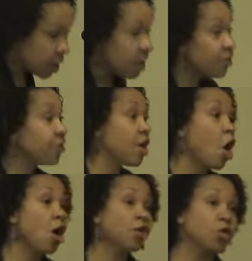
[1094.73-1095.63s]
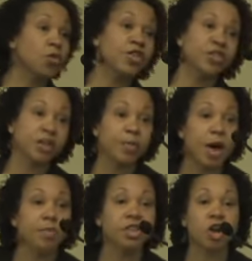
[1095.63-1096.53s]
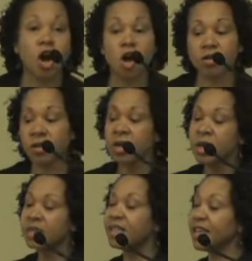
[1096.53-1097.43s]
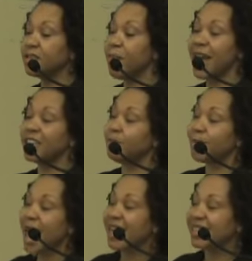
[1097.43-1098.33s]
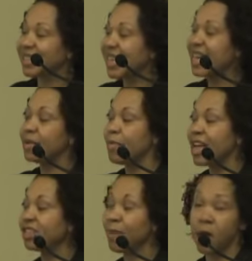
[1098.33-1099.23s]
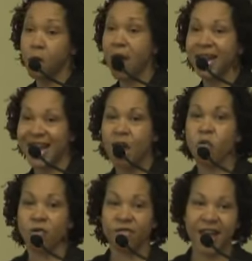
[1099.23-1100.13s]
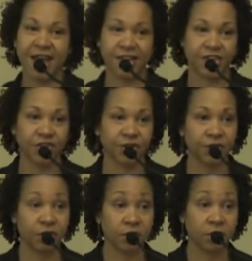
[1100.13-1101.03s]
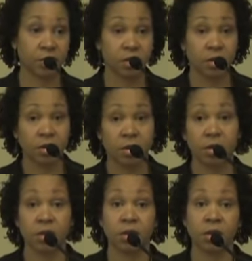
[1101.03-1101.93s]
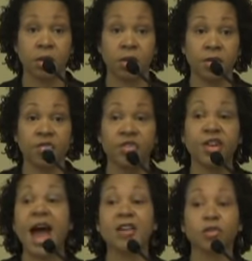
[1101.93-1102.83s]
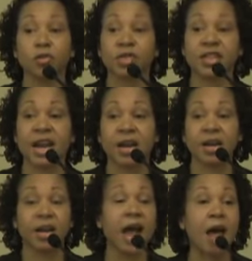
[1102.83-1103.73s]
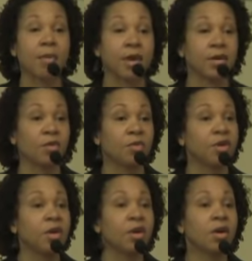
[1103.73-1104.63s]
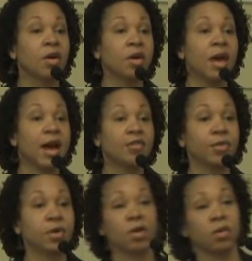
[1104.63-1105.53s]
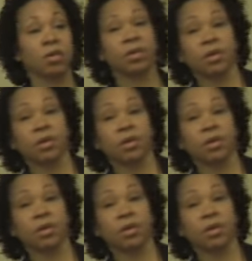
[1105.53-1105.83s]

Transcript: This is an article recently published called, it says, My Black Skin Makes My White Coat Vanish. Mm. This is a doctor who was standing in the lobby and her, her clients would go,